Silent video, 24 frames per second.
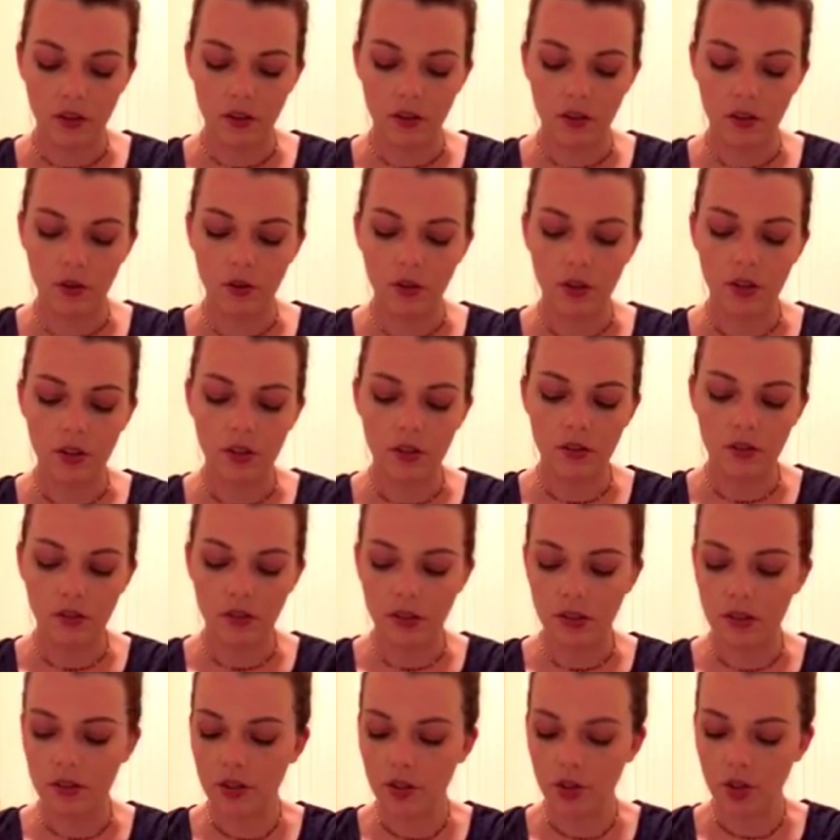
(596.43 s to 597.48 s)

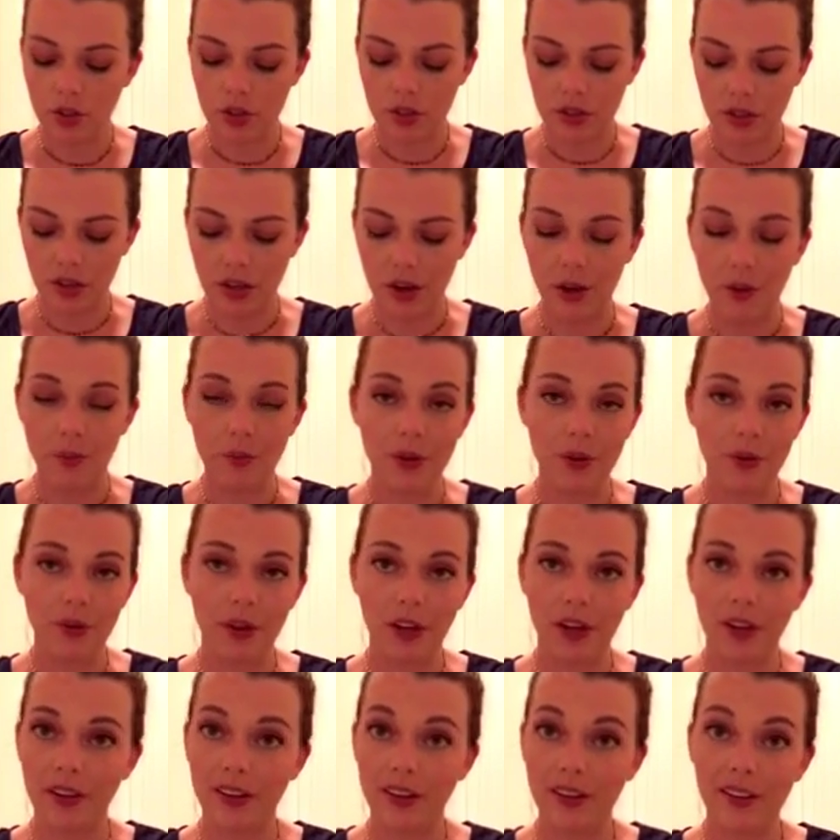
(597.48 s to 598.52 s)
these are just to help you
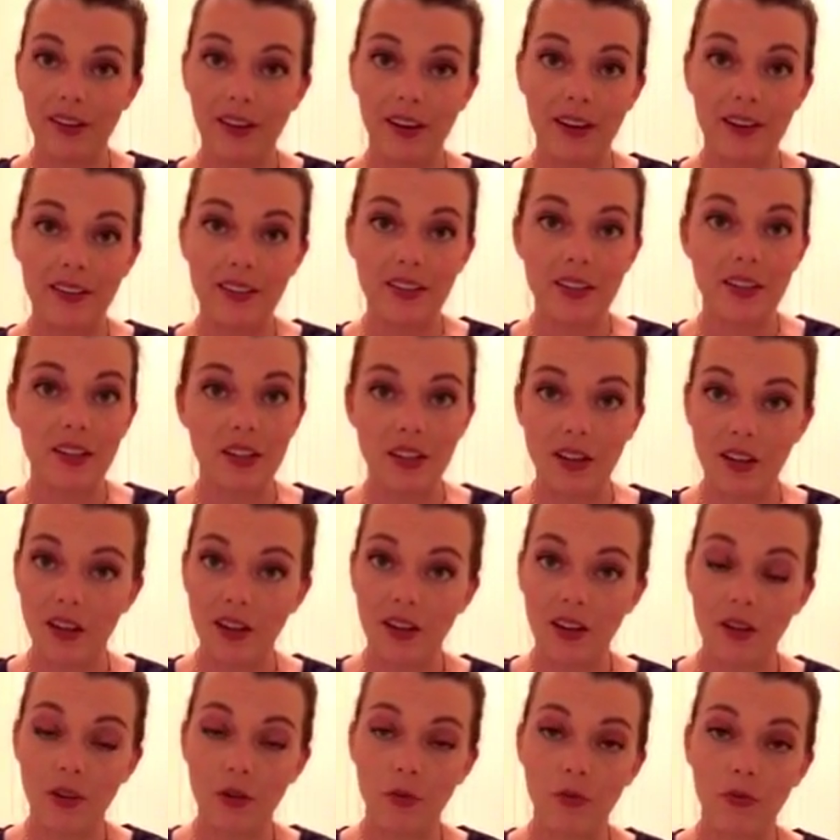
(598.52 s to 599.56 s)
kind of get an
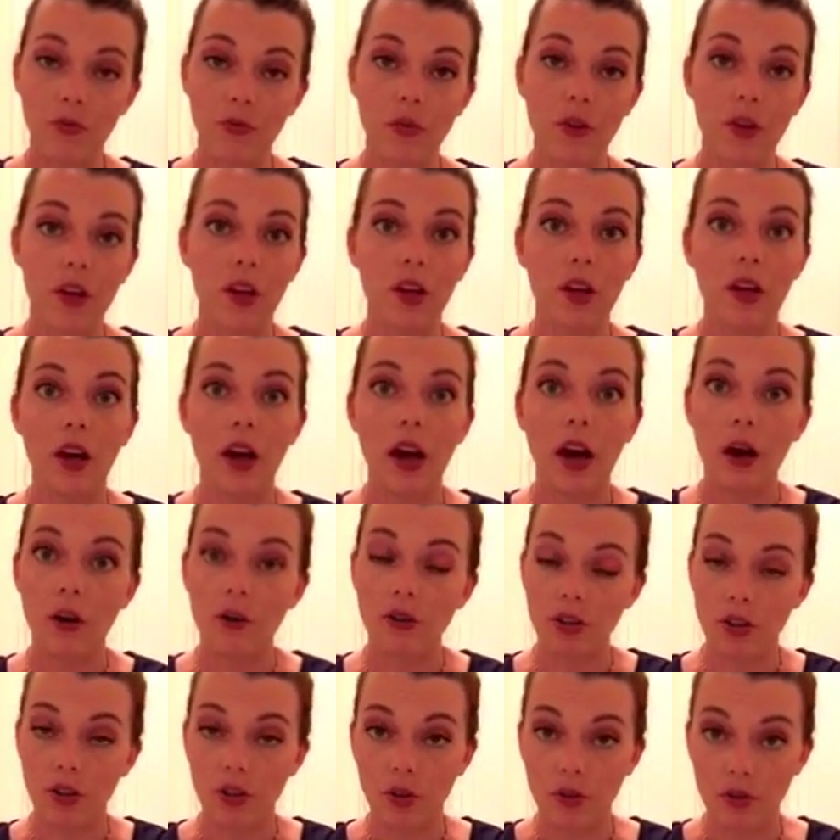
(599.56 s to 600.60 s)
idea of how
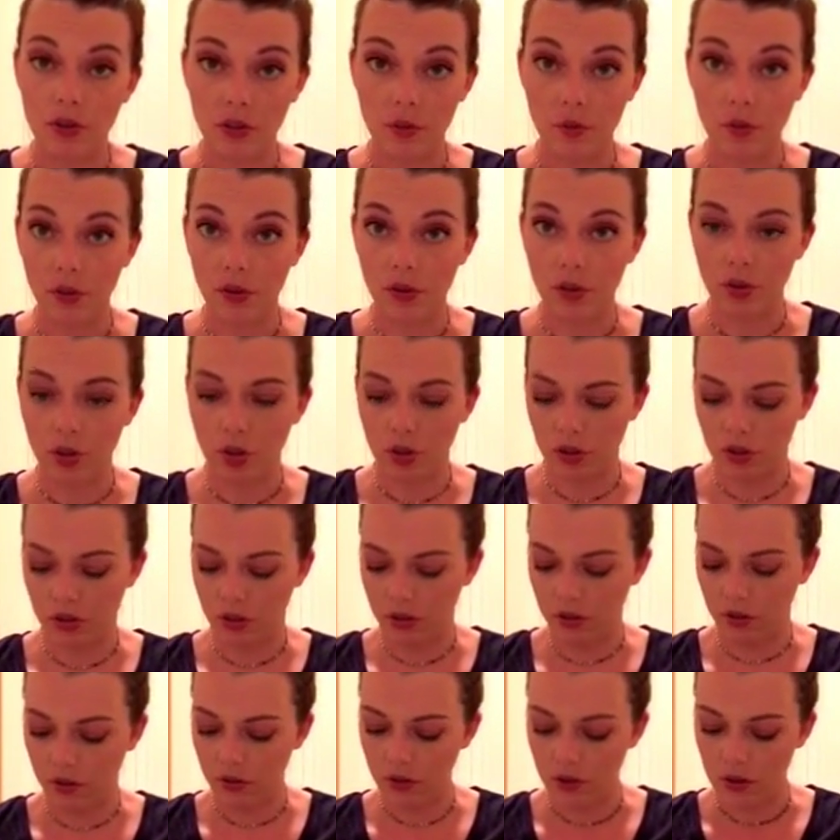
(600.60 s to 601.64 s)
to use the bullet
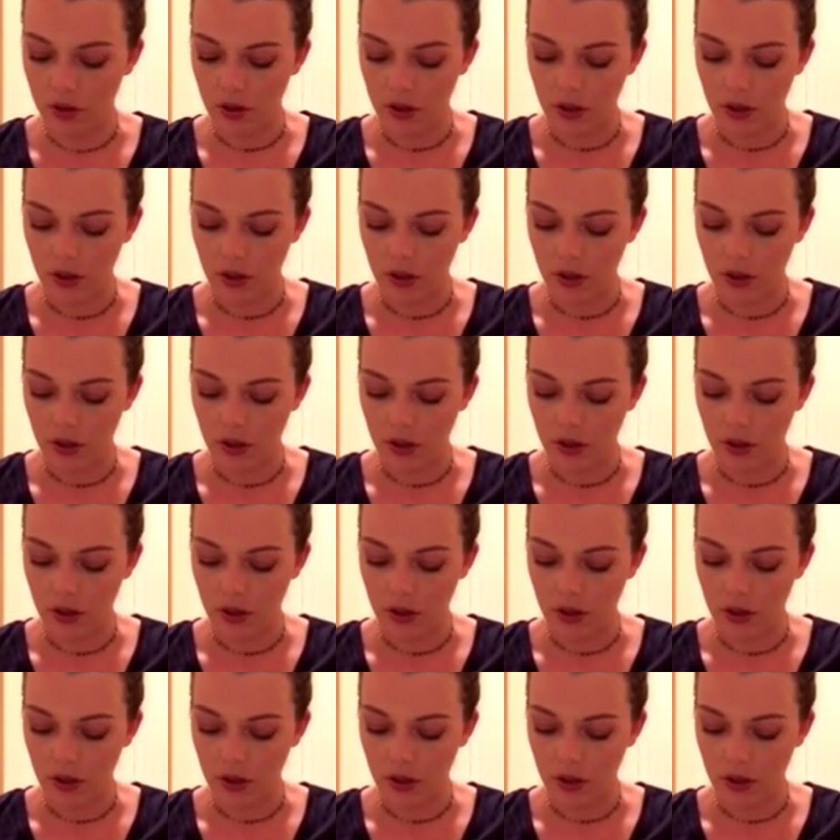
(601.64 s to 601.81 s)
journal.